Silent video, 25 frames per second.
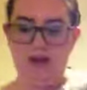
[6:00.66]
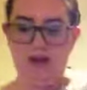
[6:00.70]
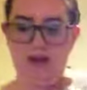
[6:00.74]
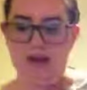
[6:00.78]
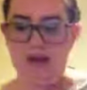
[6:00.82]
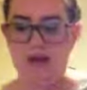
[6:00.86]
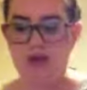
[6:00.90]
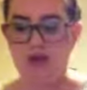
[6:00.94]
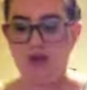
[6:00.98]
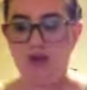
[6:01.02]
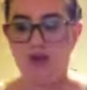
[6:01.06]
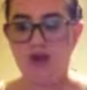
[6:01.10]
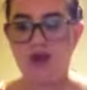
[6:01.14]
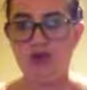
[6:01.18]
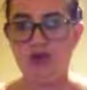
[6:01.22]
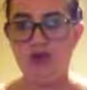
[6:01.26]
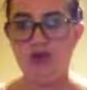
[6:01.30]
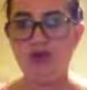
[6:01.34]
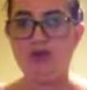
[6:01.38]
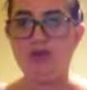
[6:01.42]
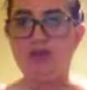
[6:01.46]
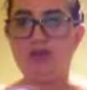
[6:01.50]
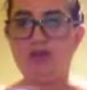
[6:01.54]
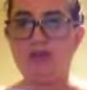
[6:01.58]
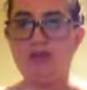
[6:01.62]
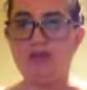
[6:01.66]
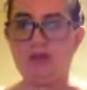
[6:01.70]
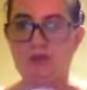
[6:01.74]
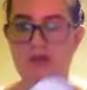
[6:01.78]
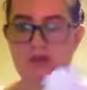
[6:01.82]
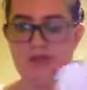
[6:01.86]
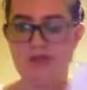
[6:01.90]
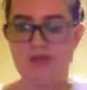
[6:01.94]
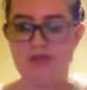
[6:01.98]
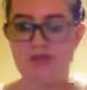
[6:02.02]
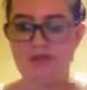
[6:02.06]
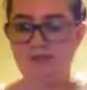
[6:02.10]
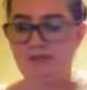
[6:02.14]
and all you're going to be
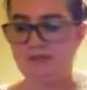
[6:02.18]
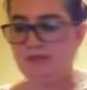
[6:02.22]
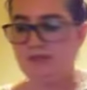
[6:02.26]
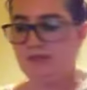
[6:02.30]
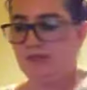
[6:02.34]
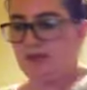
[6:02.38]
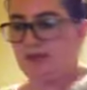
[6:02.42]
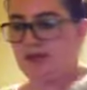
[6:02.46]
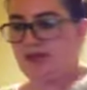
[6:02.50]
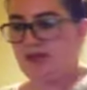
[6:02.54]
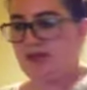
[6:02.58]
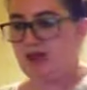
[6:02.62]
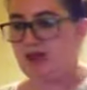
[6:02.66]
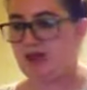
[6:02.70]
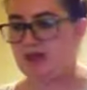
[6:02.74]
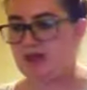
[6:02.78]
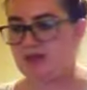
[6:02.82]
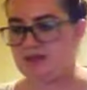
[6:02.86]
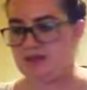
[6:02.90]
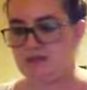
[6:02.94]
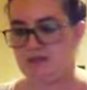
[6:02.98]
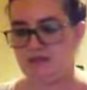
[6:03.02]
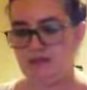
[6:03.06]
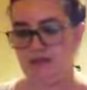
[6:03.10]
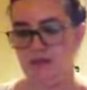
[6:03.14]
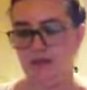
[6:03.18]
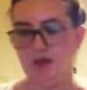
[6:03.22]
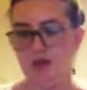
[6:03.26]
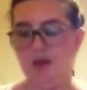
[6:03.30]
doing is